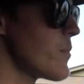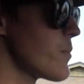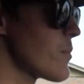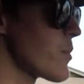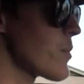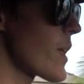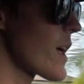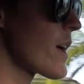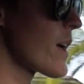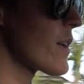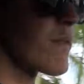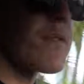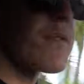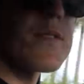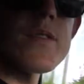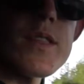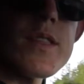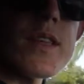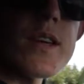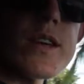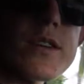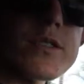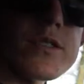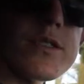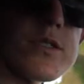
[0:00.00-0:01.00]
plan for
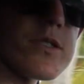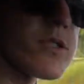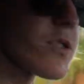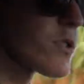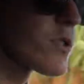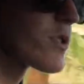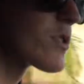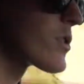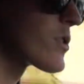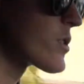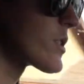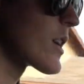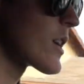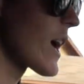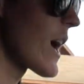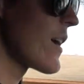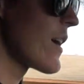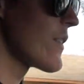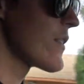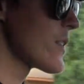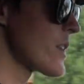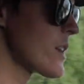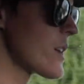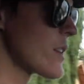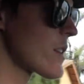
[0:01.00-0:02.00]
this is to just
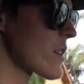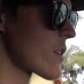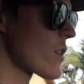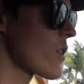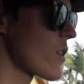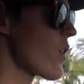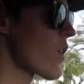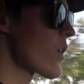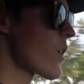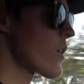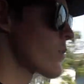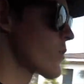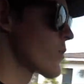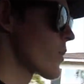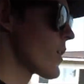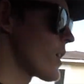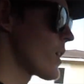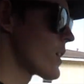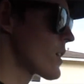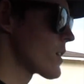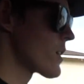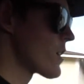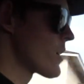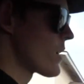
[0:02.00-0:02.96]
have it in the car and run,